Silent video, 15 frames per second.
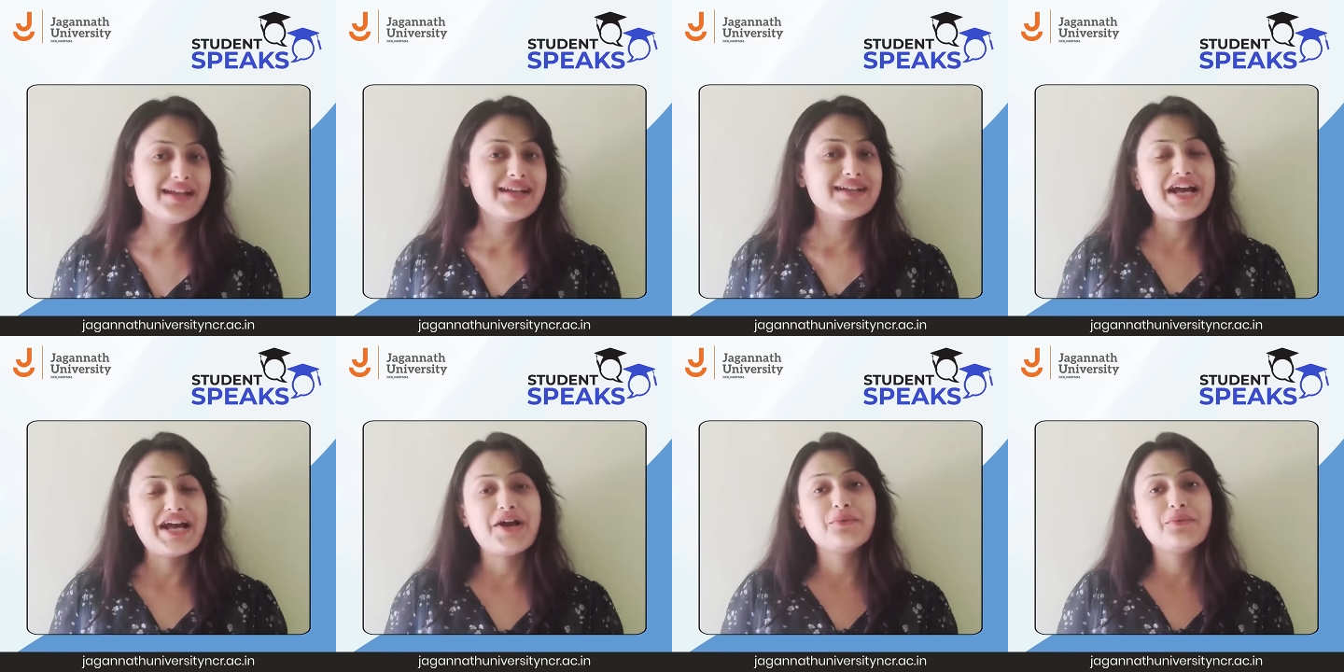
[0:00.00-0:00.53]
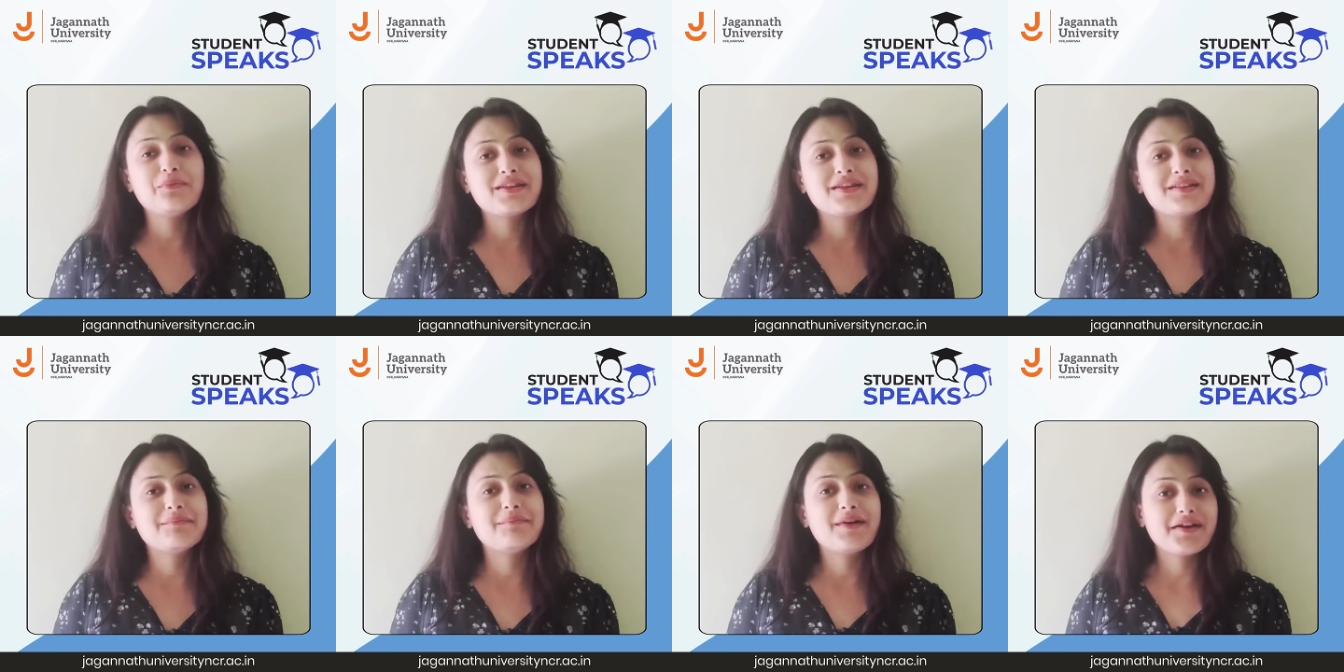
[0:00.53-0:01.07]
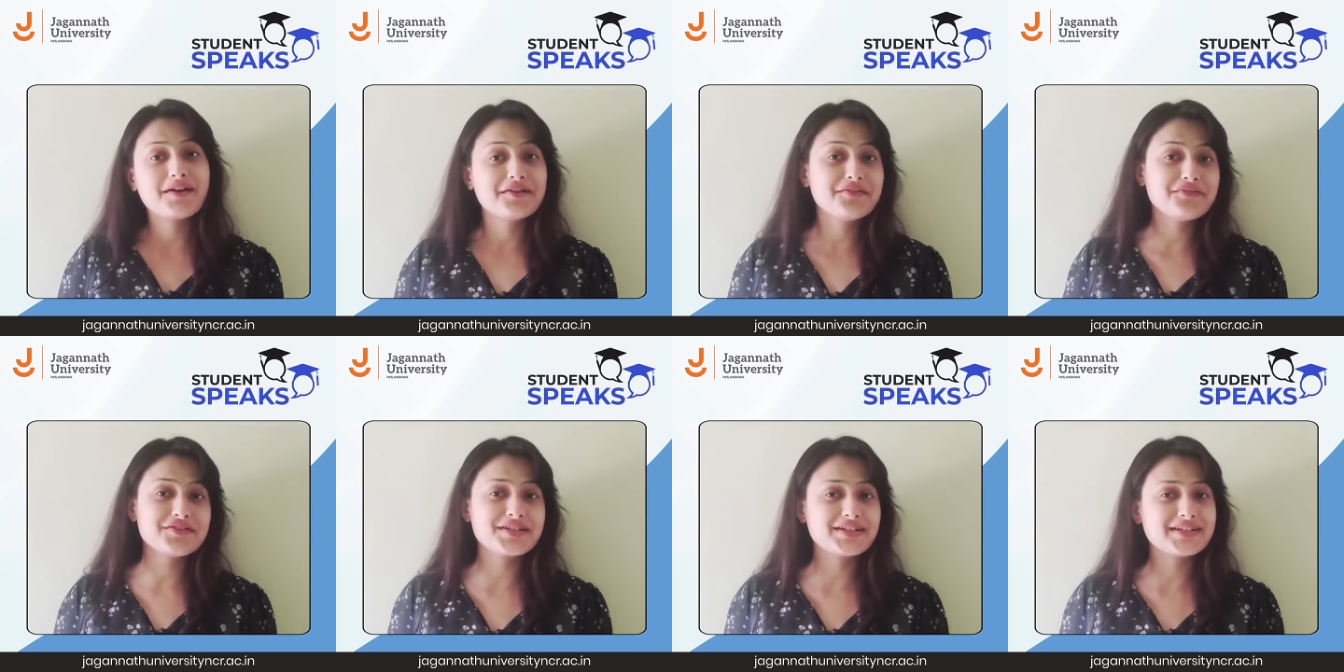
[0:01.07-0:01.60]
Now, being the part of
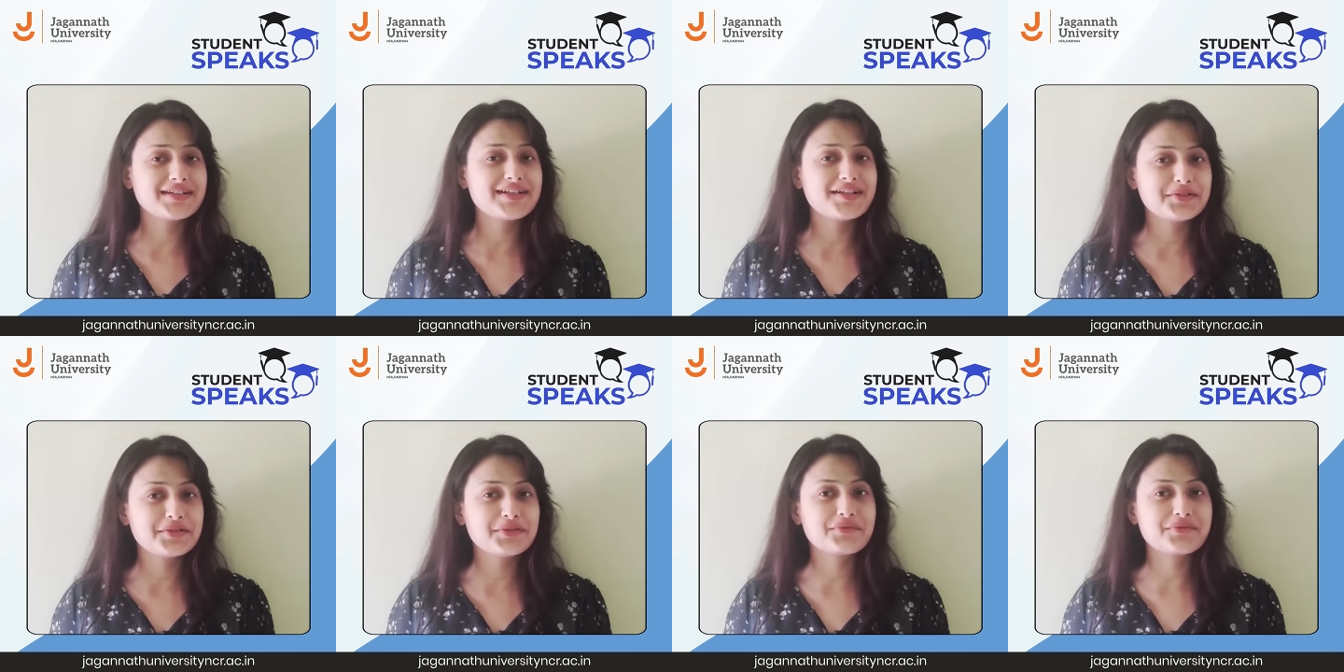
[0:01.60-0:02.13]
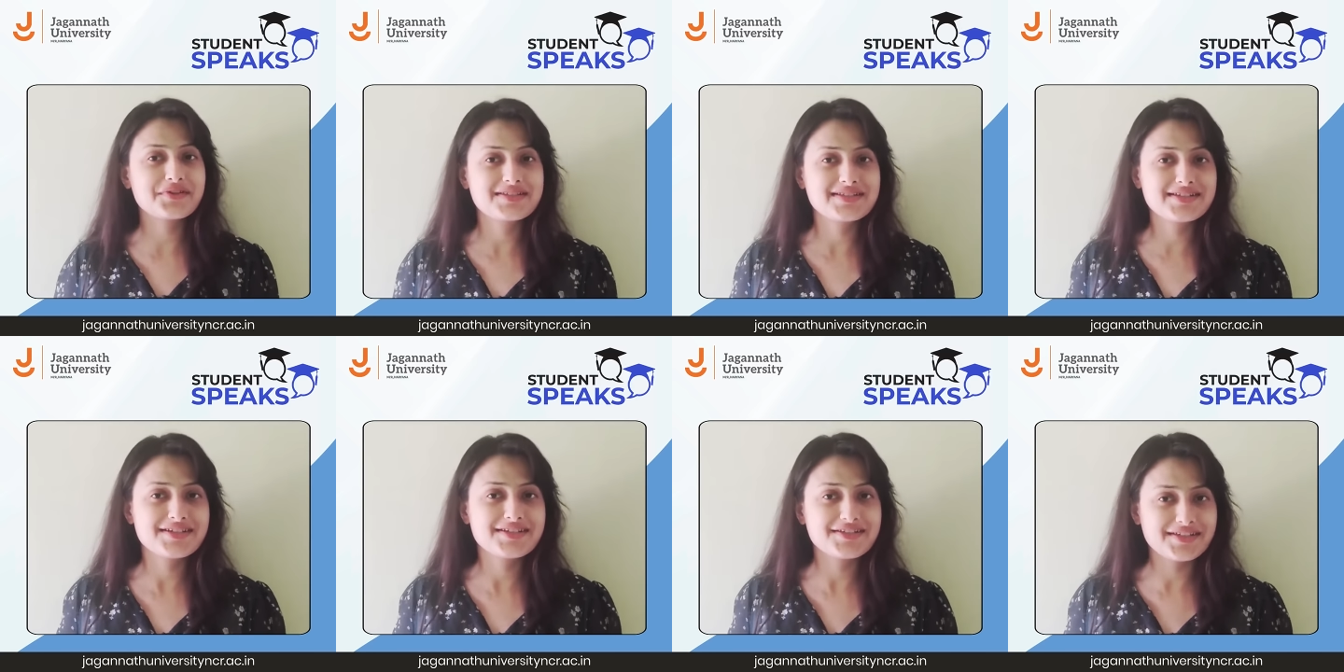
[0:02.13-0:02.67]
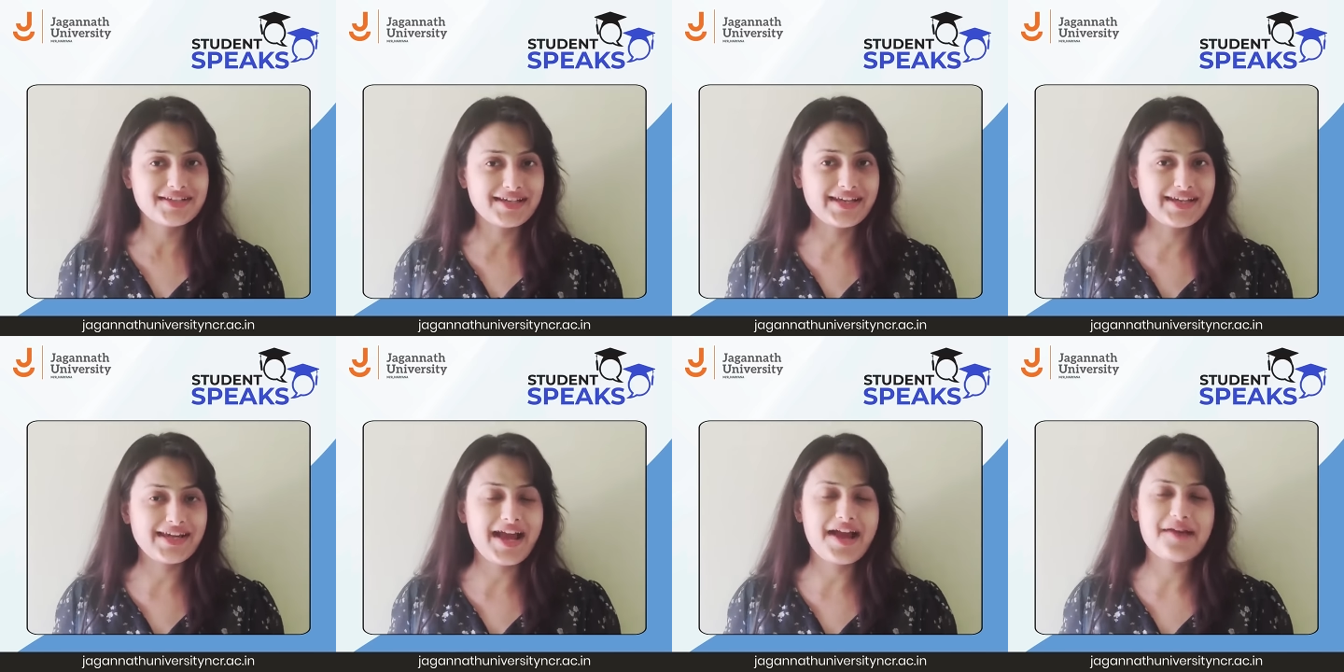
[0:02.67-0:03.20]
a Jagan Nath University
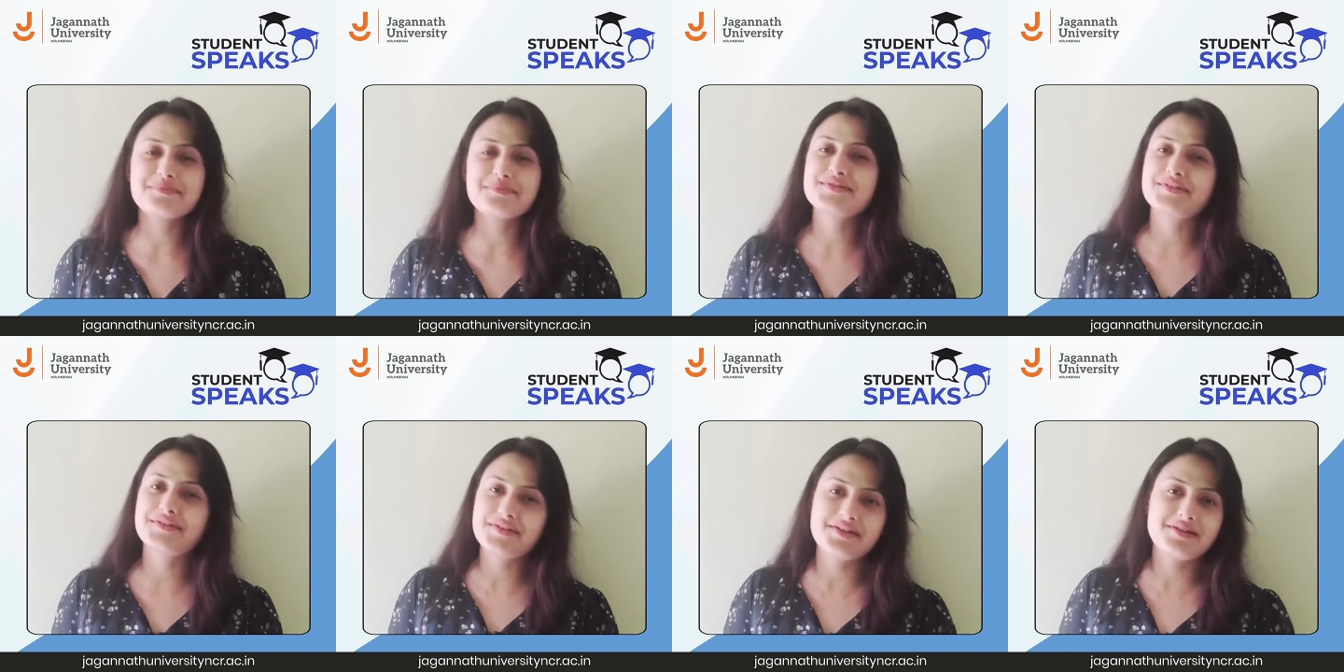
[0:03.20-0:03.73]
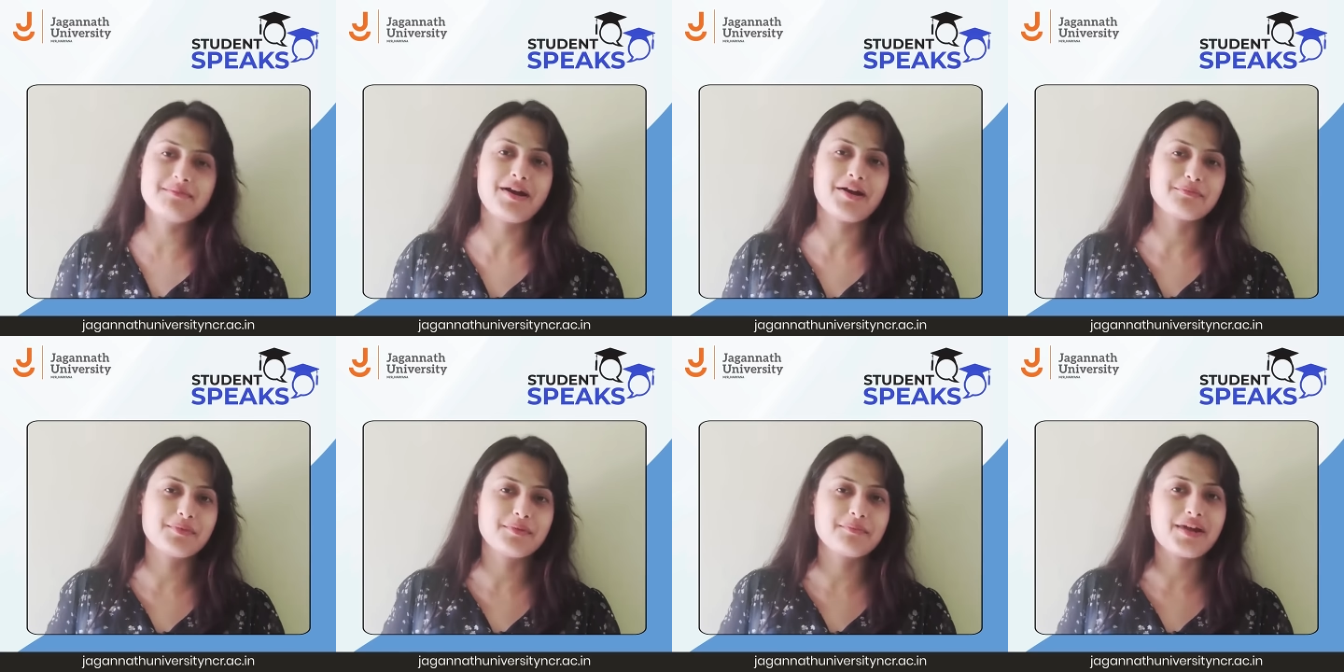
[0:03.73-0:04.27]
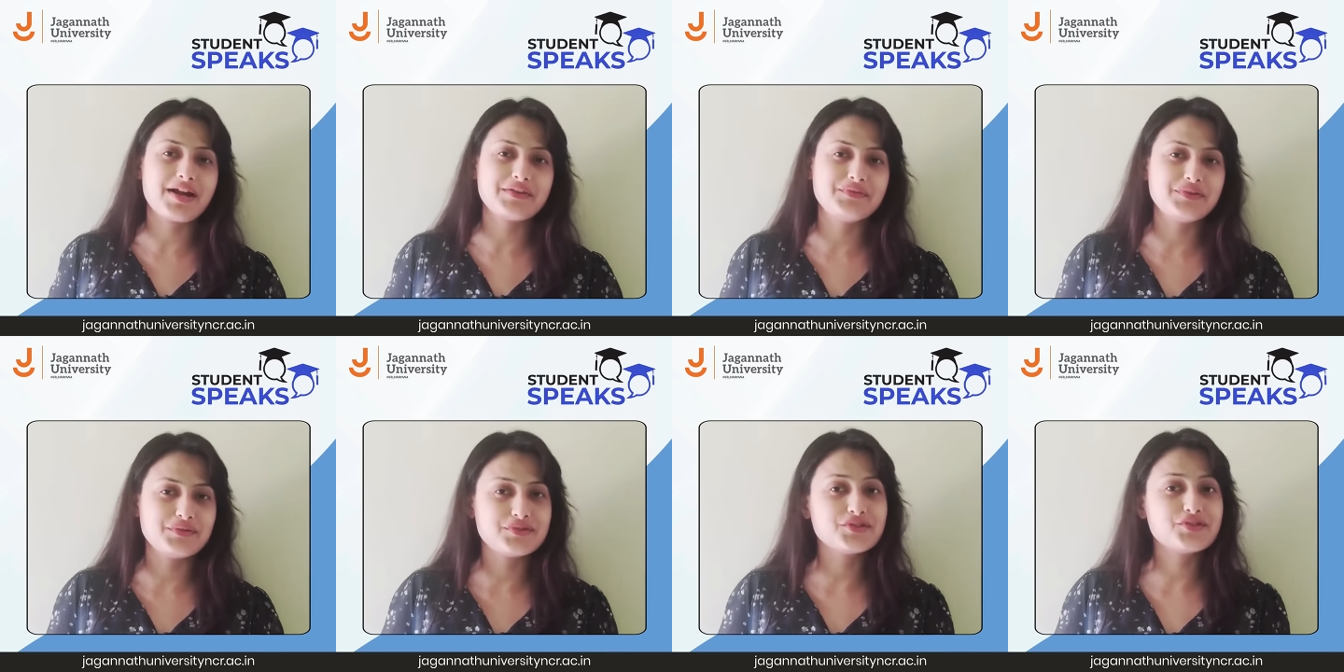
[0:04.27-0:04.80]
today, I'm certain about my bright
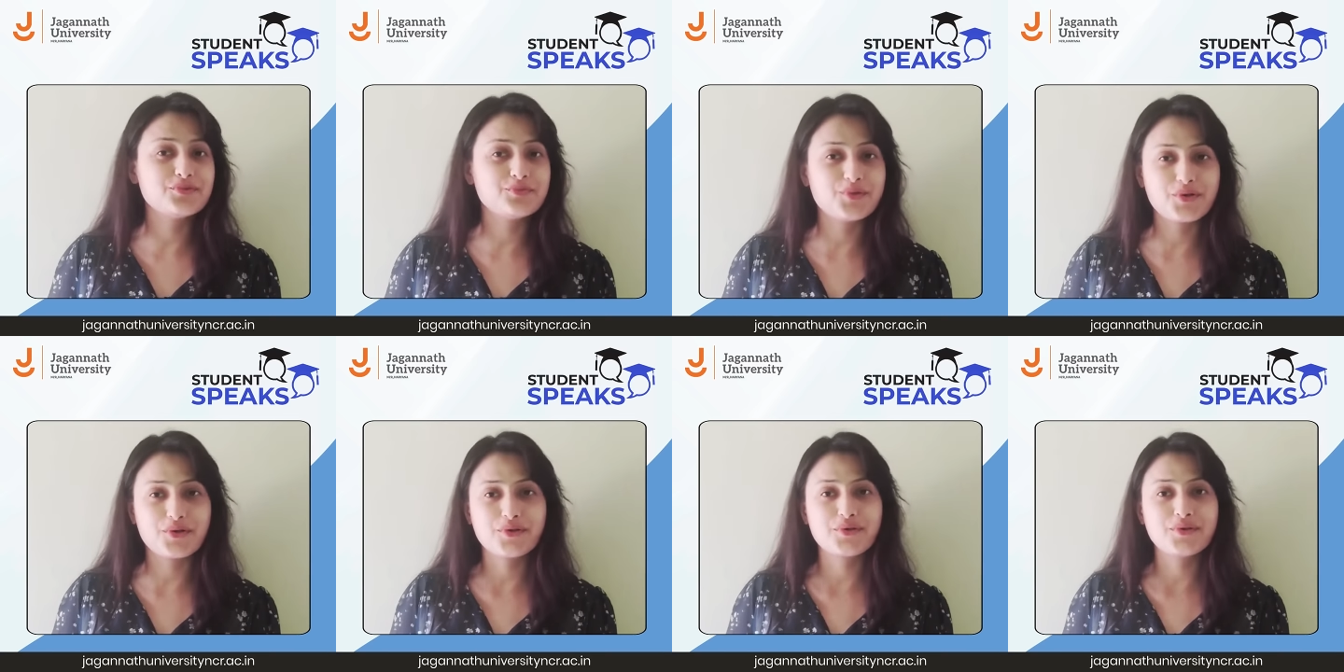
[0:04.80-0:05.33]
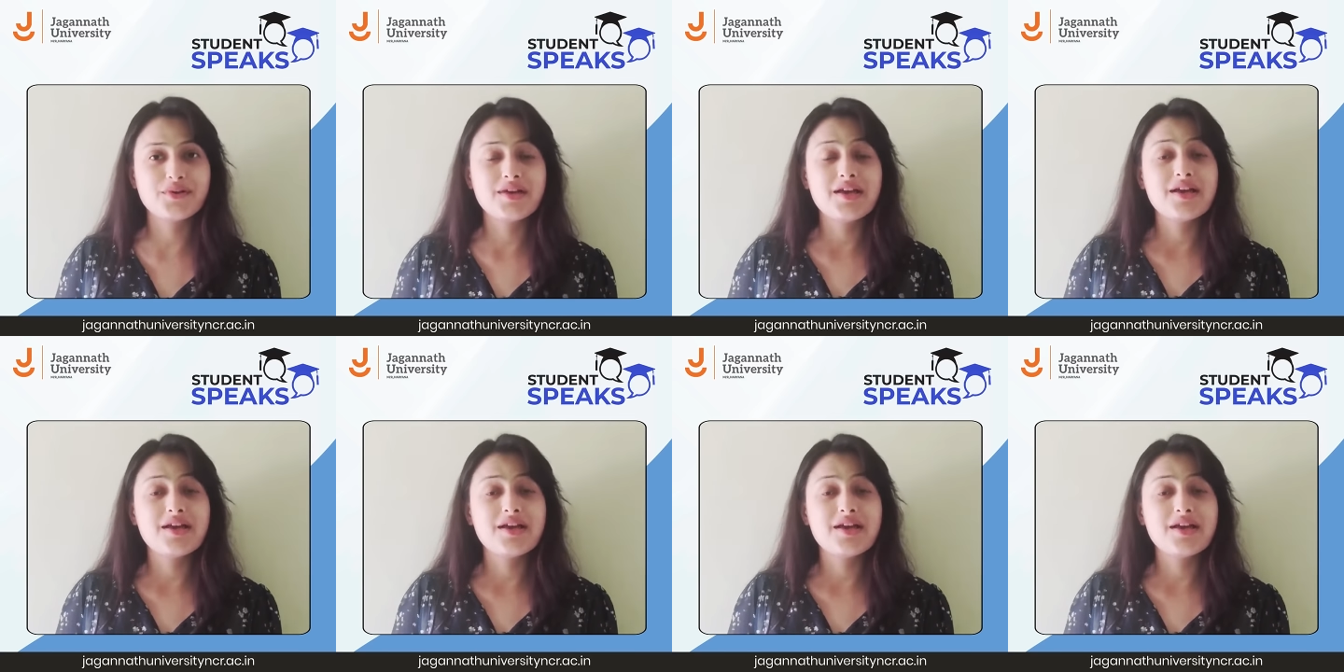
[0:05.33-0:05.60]
future tomorrow.